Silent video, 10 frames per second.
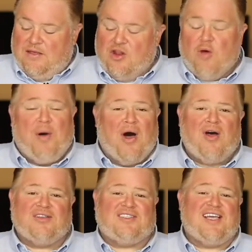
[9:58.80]
You know,
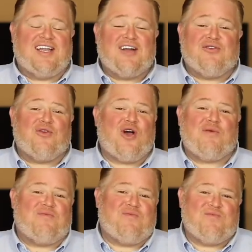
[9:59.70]
Paul said, I grew
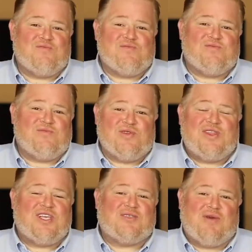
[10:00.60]
up with
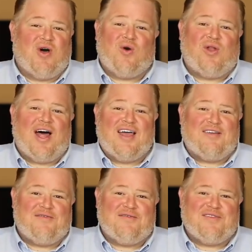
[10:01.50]
this my whole
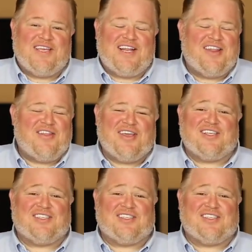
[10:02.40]
life, and I think